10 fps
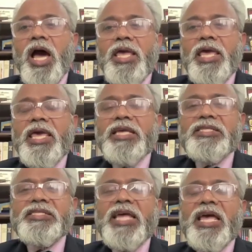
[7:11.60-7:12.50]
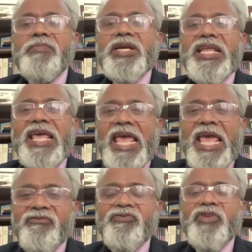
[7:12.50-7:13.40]
I examined
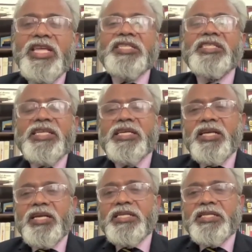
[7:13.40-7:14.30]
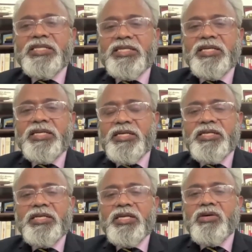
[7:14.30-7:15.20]
every single incident
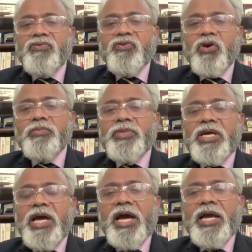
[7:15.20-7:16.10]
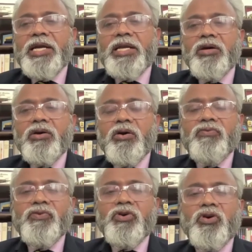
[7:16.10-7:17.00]
from the idea
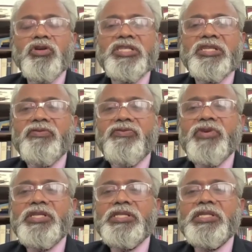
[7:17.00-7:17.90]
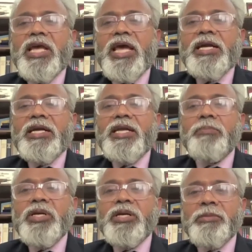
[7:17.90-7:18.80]
of cross reference and
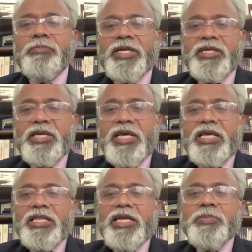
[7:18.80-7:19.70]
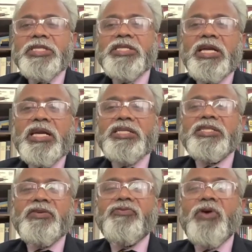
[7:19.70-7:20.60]
double repeat. That means,
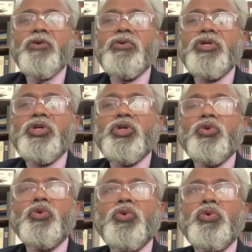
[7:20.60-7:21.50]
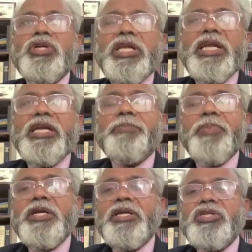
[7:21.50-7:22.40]
unless I found two
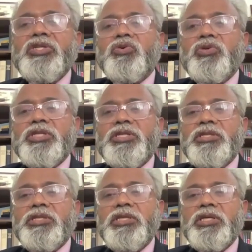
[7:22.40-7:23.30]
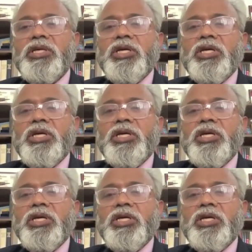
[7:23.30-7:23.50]
independent sources